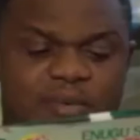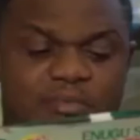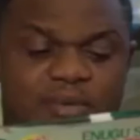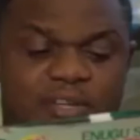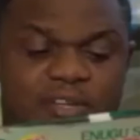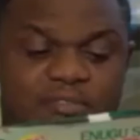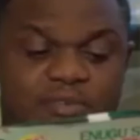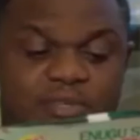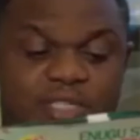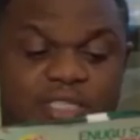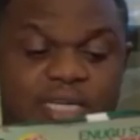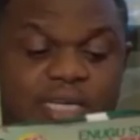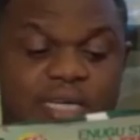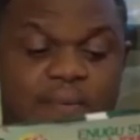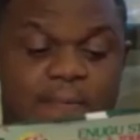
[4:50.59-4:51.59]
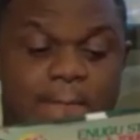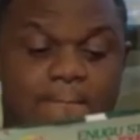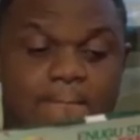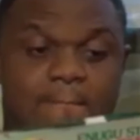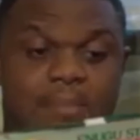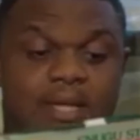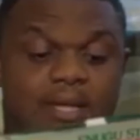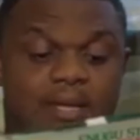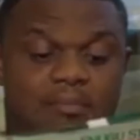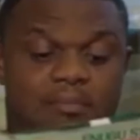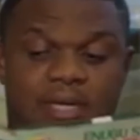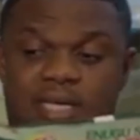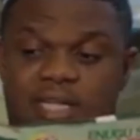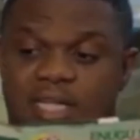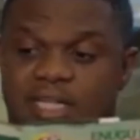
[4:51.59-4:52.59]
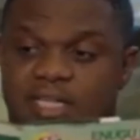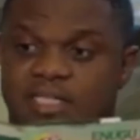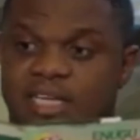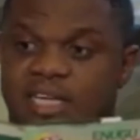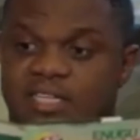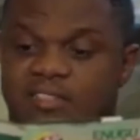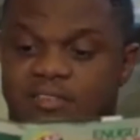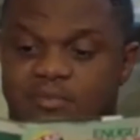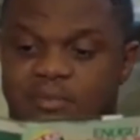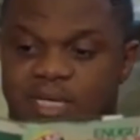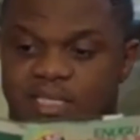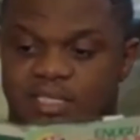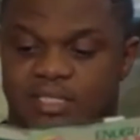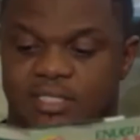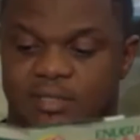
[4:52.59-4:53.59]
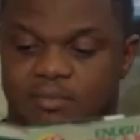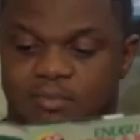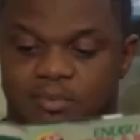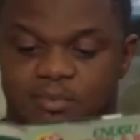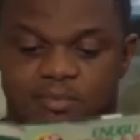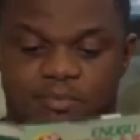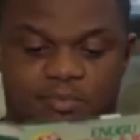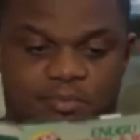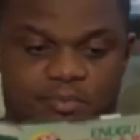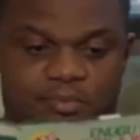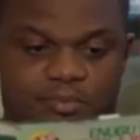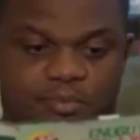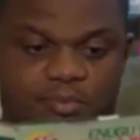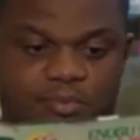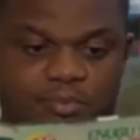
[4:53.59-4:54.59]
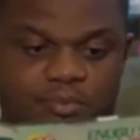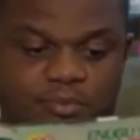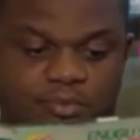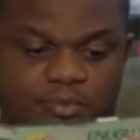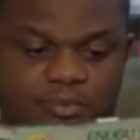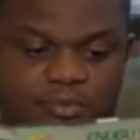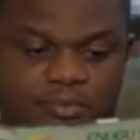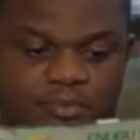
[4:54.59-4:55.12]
to have this American accent and all of that. Tana now